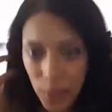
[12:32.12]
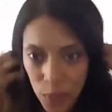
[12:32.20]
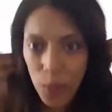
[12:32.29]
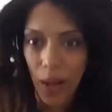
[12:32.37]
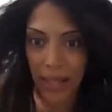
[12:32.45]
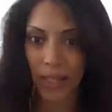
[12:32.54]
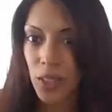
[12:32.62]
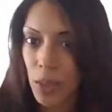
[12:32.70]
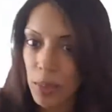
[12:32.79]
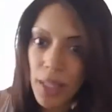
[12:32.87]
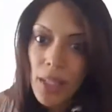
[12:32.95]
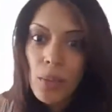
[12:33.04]
wouldn't want a
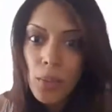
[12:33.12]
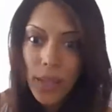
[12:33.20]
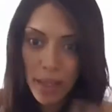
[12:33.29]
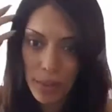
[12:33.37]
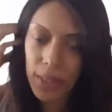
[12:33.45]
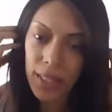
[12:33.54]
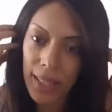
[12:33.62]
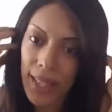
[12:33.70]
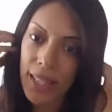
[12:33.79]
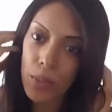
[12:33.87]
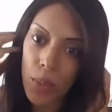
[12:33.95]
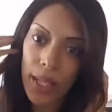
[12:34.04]
human hair wig? Really,
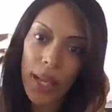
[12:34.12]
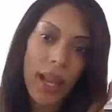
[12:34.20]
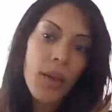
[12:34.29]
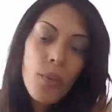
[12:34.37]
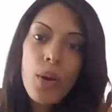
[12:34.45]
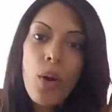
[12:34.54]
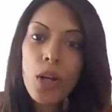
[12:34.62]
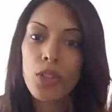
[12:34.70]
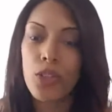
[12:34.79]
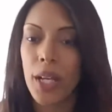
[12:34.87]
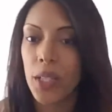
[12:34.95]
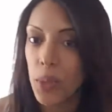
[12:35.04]
that's what we're
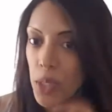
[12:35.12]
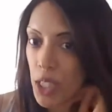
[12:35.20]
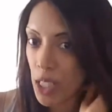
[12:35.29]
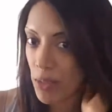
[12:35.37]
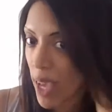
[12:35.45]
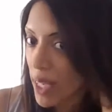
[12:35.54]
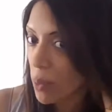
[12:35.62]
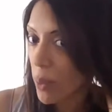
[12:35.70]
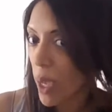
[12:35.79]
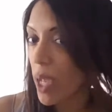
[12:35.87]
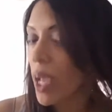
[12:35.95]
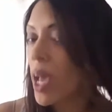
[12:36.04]
all trying to achieve
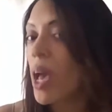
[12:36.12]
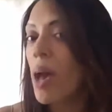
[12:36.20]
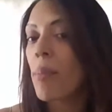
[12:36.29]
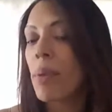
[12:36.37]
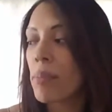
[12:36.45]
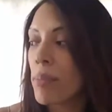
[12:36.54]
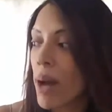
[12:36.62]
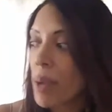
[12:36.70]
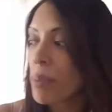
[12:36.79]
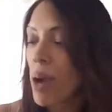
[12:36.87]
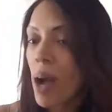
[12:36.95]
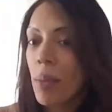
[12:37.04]
anyway. But
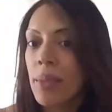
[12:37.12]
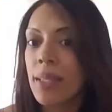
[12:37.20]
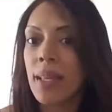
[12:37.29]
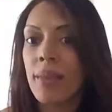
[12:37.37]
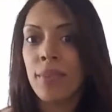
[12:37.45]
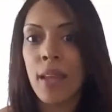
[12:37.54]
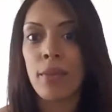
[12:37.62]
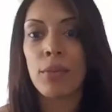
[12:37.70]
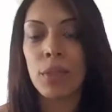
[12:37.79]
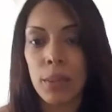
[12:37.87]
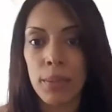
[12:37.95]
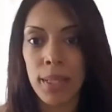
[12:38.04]
my problem is I've
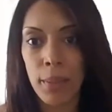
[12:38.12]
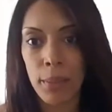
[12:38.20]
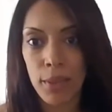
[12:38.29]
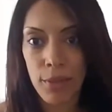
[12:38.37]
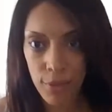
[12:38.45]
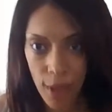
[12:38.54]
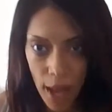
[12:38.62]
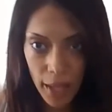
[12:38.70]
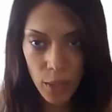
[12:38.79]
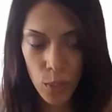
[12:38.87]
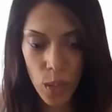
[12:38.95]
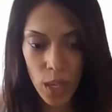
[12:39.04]
never really been able to
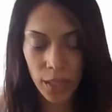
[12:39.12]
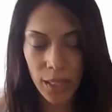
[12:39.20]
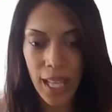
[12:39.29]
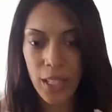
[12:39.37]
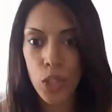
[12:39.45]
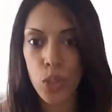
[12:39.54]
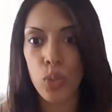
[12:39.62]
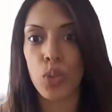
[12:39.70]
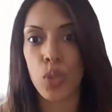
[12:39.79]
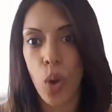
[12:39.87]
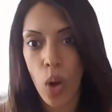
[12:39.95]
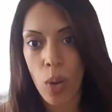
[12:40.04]
find one that
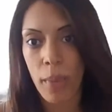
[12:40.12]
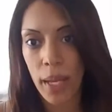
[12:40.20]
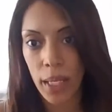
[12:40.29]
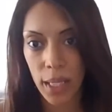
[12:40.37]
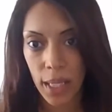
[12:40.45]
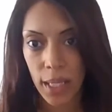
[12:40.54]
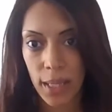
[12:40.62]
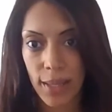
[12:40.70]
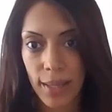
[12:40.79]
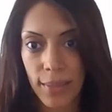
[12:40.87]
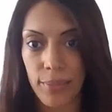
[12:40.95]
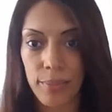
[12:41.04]
suits all my
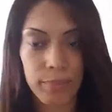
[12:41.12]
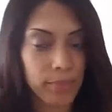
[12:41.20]
needs